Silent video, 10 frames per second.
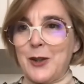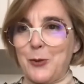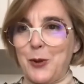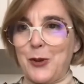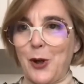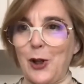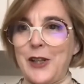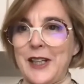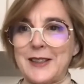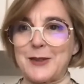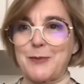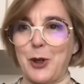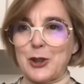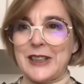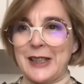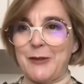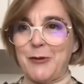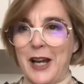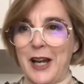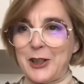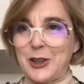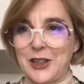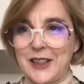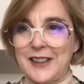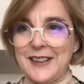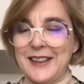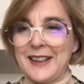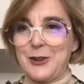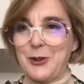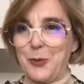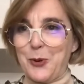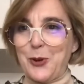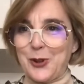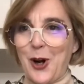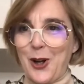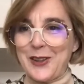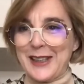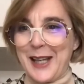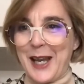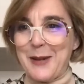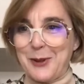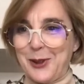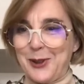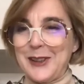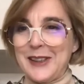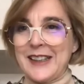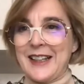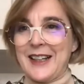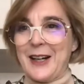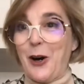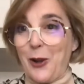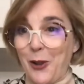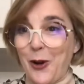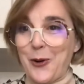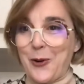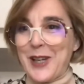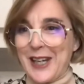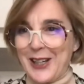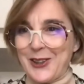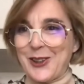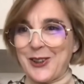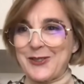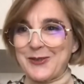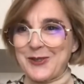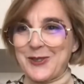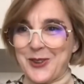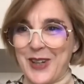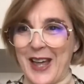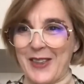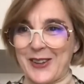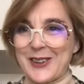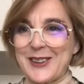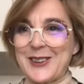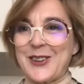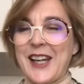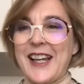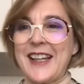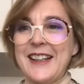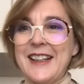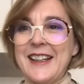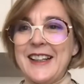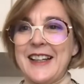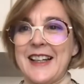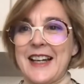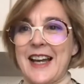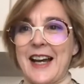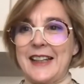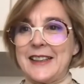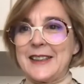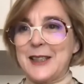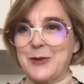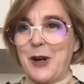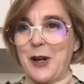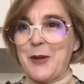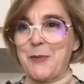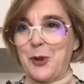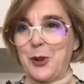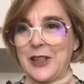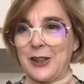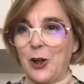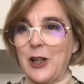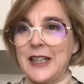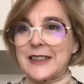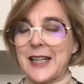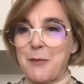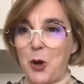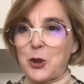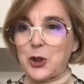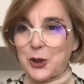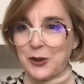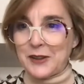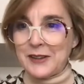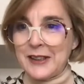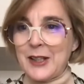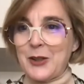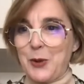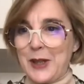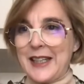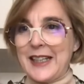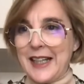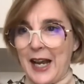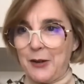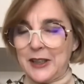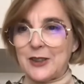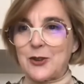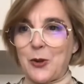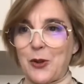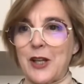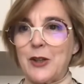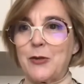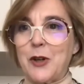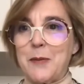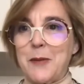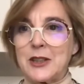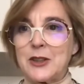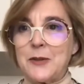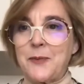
with all this positive energy you put on the table, uh, although we are not together today. Uh, this is very important, all this emotion within heritage. So thank you very much.